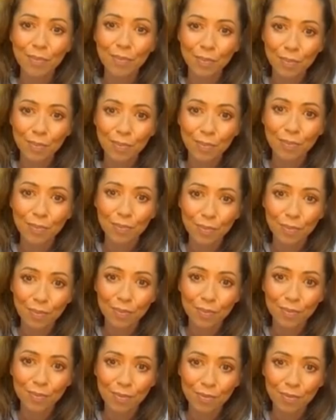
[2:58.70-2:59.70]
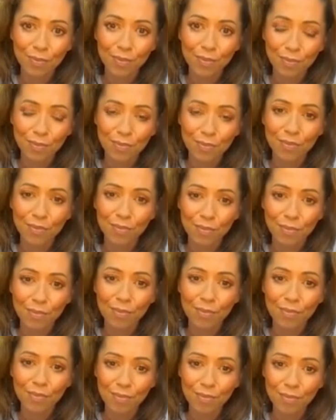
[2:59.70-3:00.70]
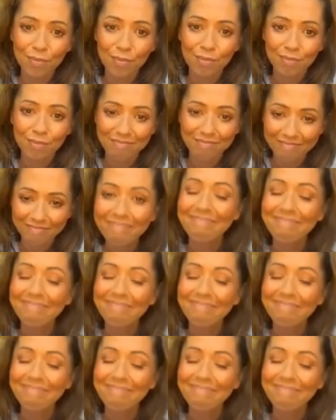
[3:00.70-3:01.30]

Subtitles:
The person shown says nothing.